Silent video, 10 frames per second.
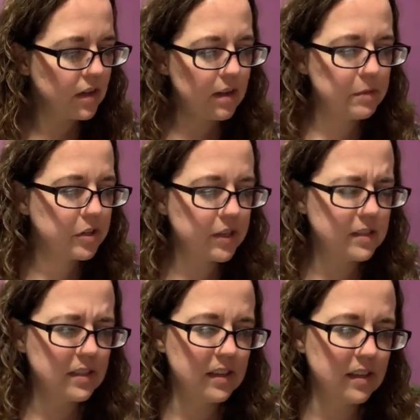I'm just trying
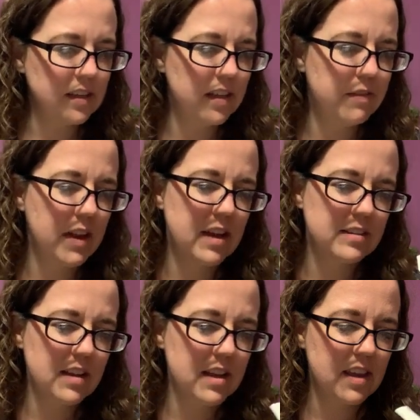to see if it has
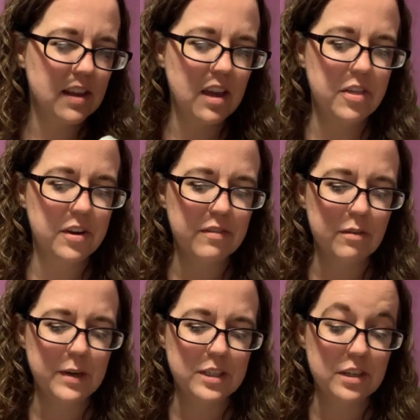like any other
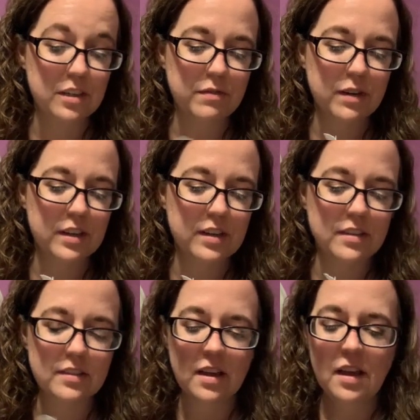information as far
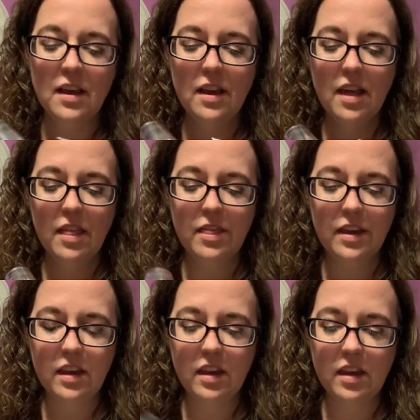as
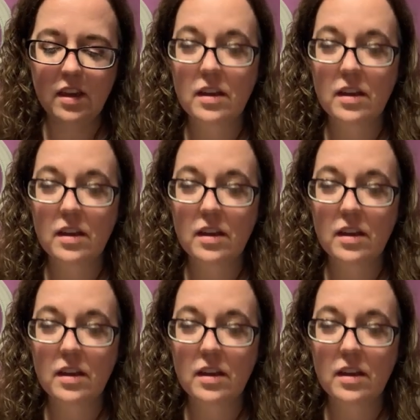the